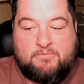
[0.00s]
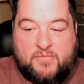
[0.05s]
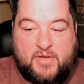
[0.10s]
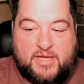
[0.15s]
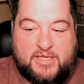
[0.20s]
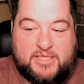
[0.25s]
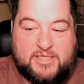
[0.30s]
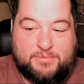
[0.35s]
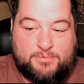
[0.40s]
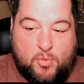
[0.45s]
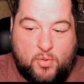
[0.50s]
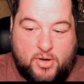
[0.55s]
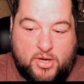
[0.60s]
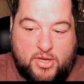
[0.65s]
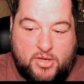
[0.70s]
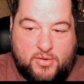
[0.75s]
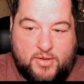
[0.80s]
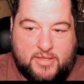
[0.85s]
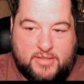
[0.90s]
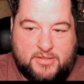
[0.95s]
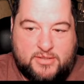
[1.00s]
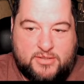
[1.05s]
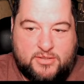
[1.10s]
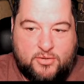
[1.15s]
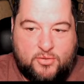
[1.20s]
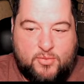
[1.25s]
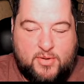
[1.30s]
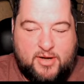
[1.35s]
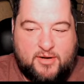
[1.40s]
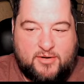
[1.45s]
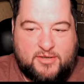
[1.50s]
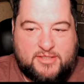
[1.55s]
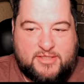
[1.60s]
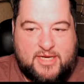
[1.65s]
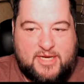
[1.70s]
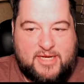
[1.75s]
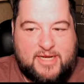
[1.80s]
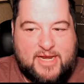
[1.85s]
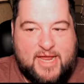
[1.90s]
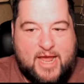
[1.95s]
a support unit. So we are
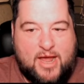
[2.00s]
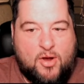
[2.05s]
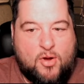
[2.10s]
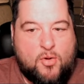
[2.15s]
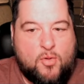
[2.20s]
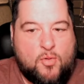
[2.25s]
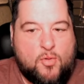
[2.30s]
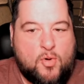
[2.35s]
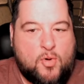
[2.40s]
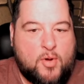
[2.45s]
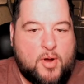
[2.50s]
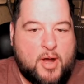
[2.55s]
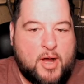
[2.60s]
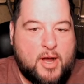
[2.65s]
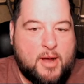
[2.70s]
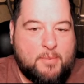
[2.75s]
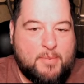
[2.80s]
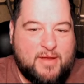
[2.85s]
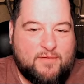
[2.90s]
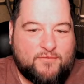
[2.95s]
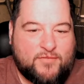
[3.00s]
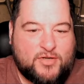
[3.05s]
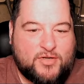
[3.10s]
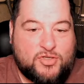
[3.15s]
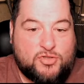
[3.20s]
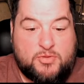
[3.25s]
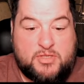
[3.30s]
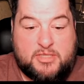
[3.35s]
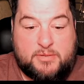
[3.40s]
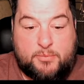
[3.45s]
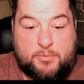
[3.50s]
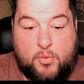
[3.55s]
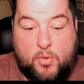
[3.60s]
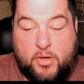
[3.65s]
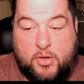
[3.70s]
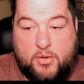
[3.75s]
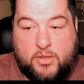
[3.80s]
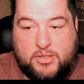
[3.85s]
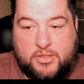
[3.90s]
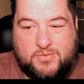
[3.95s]
seeing now infantry
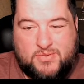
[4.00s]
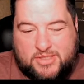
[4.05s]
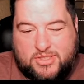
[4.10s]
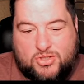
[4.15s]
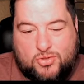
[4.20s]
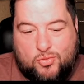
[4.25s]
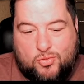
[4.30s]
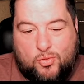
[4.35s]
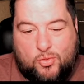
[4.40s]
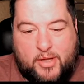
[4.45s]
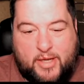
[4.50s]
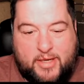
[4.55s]
support units, which is cool.